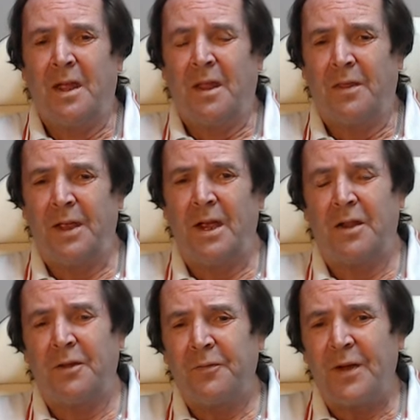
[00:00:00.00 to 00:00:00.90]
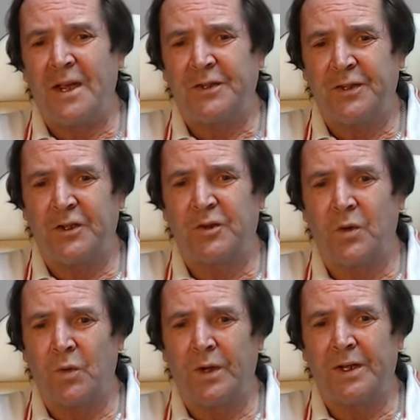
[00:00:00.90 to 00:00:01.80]
they are the fastest
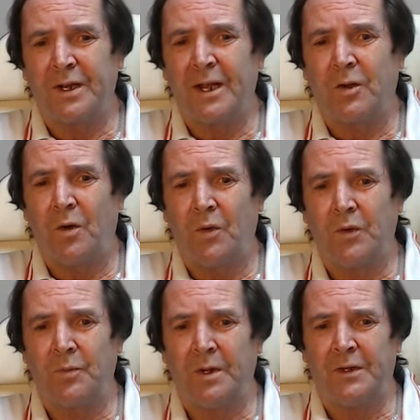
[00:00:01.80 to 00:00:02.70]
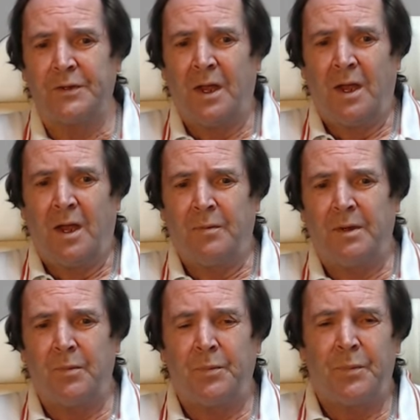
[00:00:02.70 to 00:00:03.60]
growing economies. I
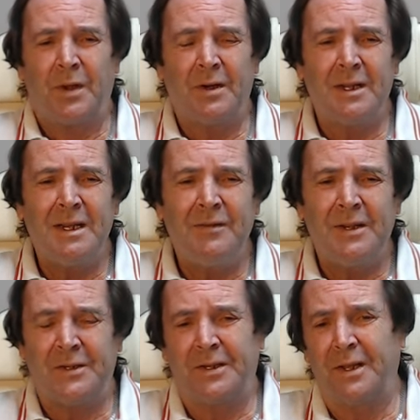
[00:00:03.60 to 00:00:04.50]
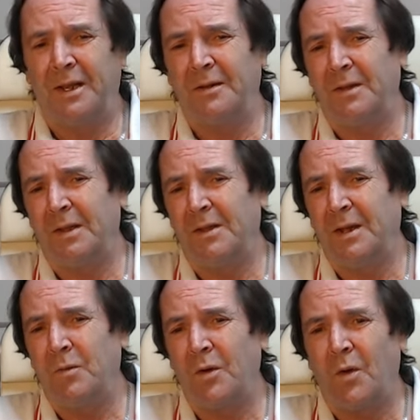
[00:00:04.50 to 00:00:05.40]
mean, previously
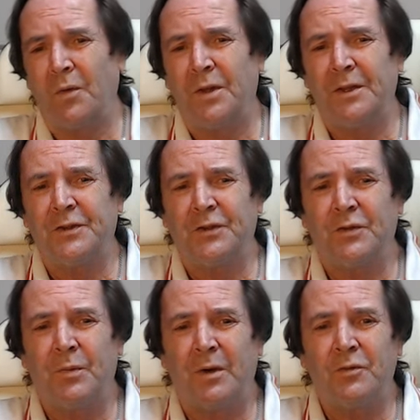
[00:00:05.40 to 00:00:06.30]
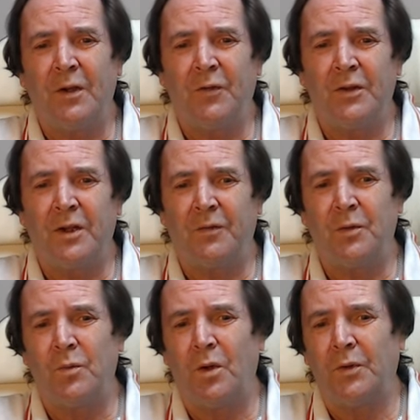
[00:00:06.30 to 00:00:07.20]
they were on this periphery of
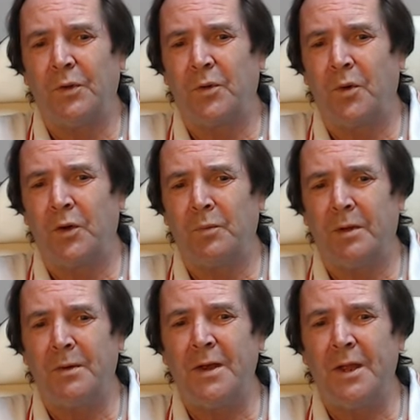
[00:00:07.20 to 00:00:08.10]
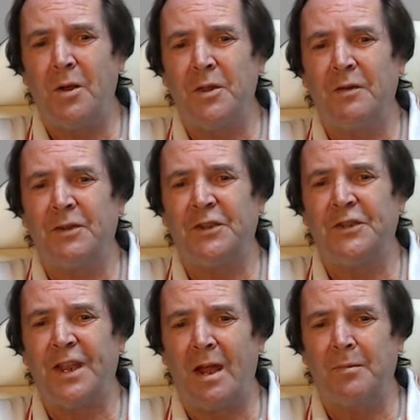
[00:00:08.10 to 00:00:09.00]
the world economy, but now they've
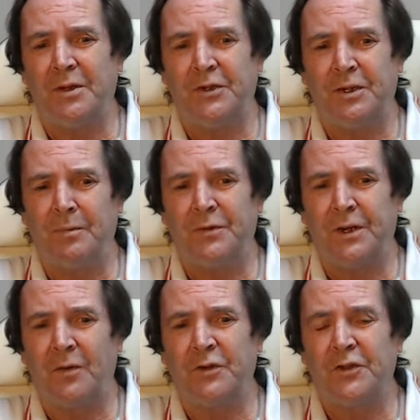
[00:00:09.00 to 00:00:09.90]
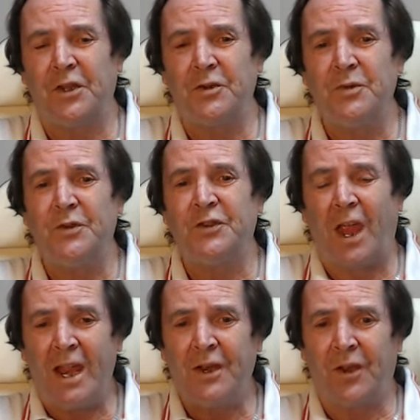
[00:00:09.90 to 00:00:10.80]
established themselves as the new
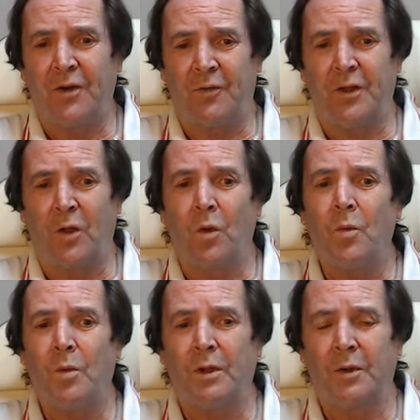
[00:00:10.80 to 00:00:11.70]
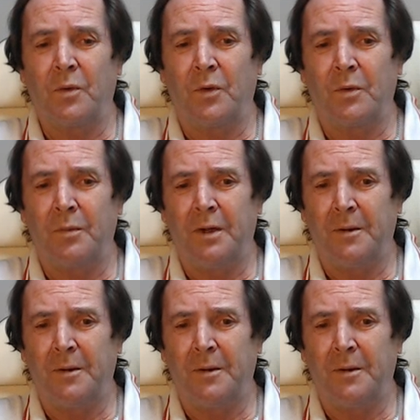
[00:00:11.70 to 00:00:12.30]
centre of the global economy.